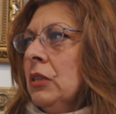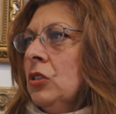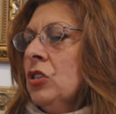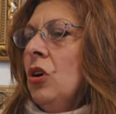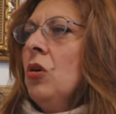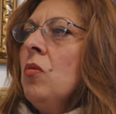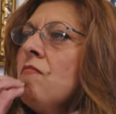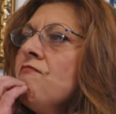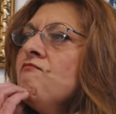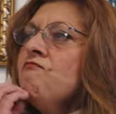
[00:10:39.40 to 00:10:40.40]
So
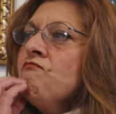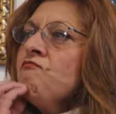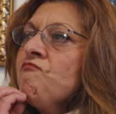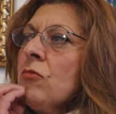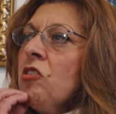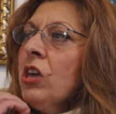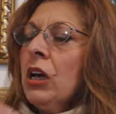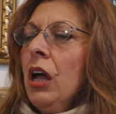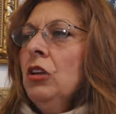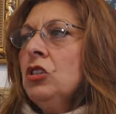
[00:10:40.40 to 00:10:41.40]
the
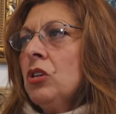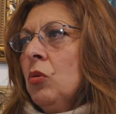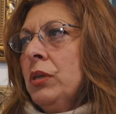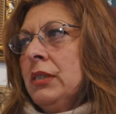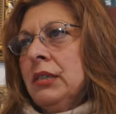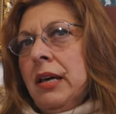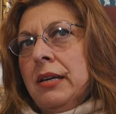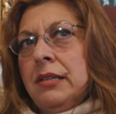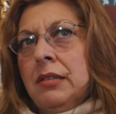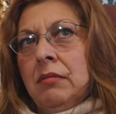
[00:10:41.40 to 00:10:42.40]
colors are what
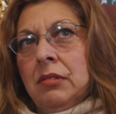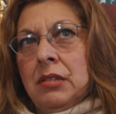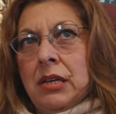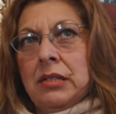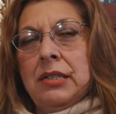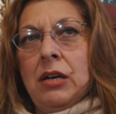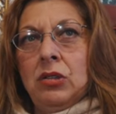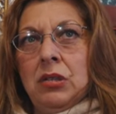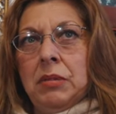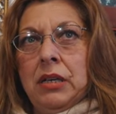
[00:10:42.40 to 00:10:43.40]
stands out
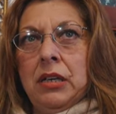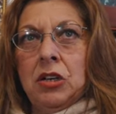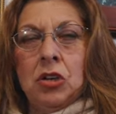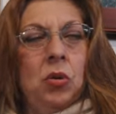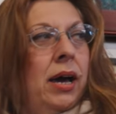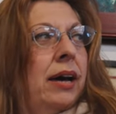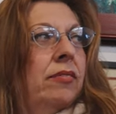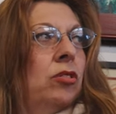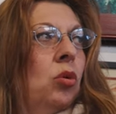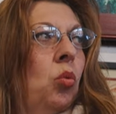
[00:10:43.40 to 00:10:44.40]
to me. Here you
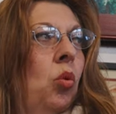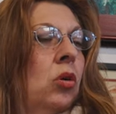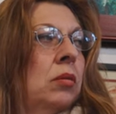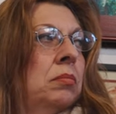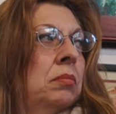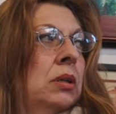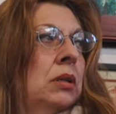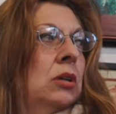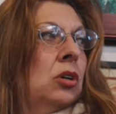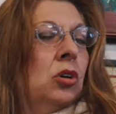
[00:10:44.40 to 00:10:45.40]
have your warm
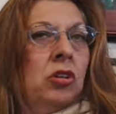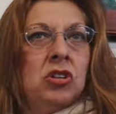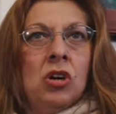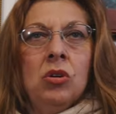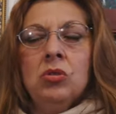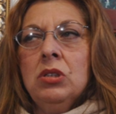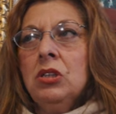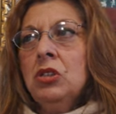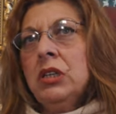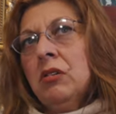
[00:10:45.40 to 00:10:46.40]
earth tones and
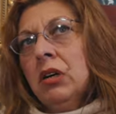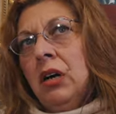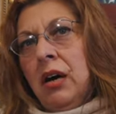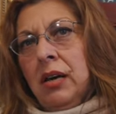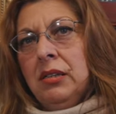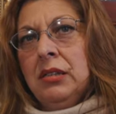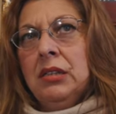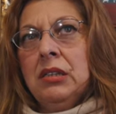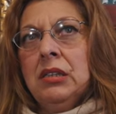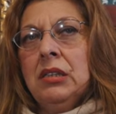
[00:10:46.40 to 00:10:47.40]
your
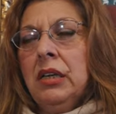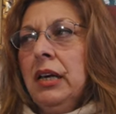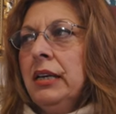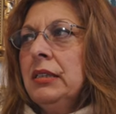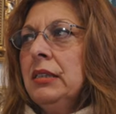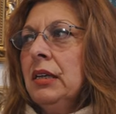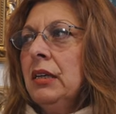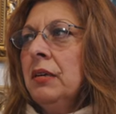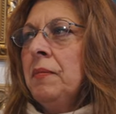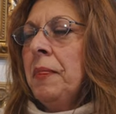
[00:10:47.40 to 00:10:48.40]
terracottas, and
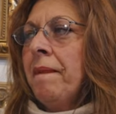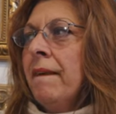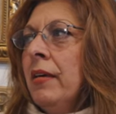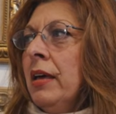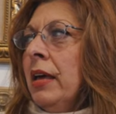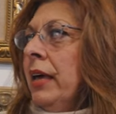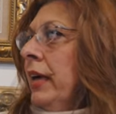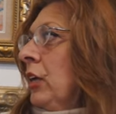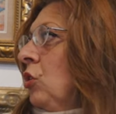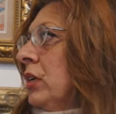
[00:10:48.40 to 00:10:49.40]

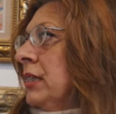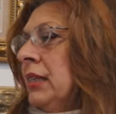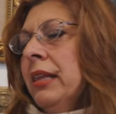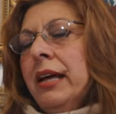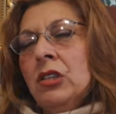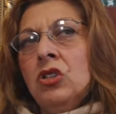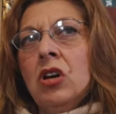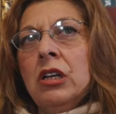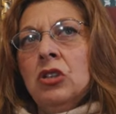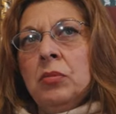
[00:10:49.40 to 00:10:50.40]
you could see that
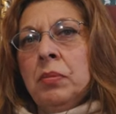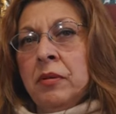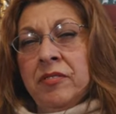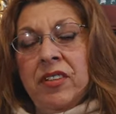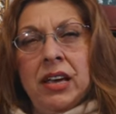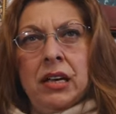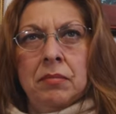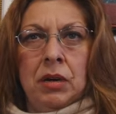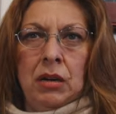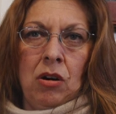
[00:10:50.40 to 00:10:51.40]
starting to pervade
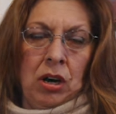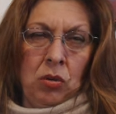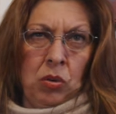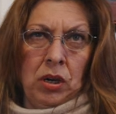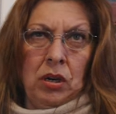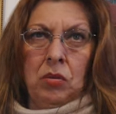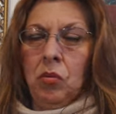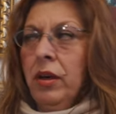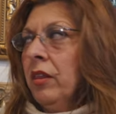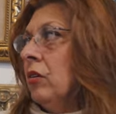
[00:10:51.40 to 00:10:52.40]
my artwork,
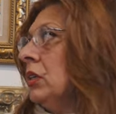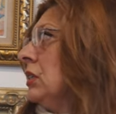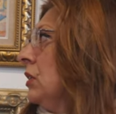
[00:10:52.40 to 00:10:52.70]
whether it's